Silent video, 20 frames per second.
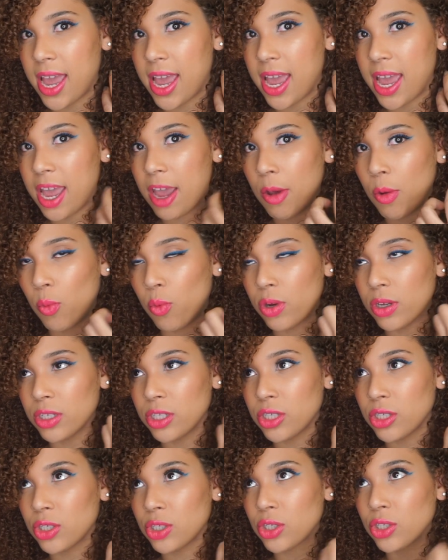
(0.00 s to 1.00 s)
it was
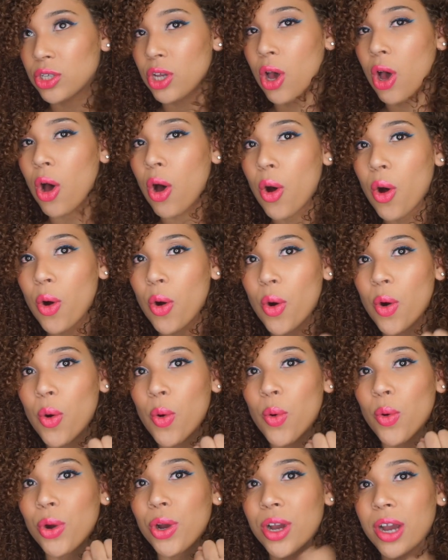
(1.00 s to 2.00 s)

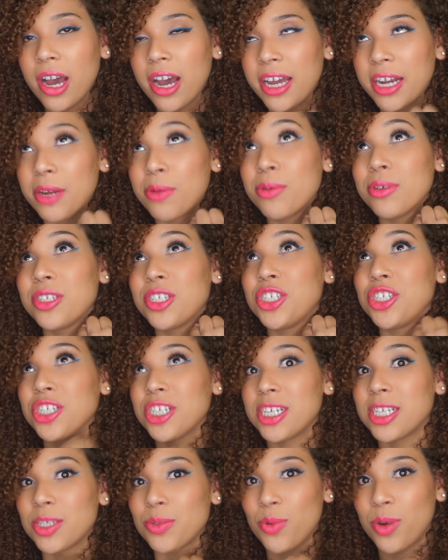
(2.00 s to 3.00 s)
so good. It was
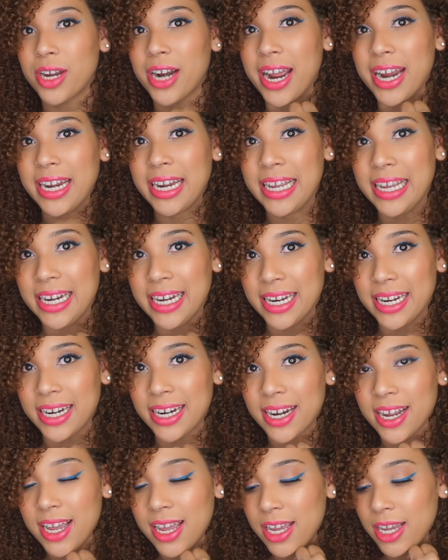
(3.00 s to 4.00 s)
just what I needed.
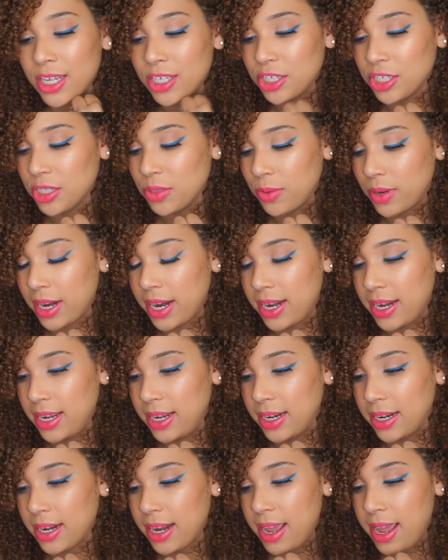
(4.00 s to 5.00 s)
Just what I
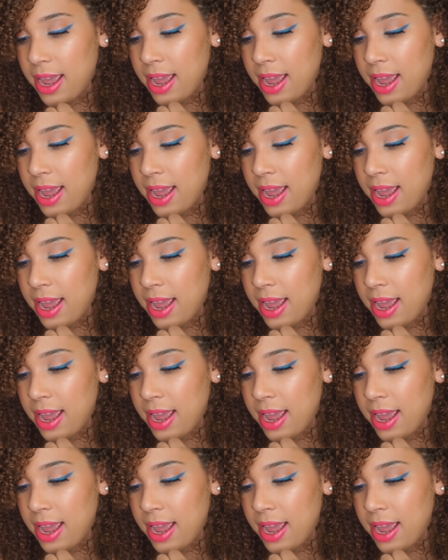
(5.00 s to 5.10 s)
needed.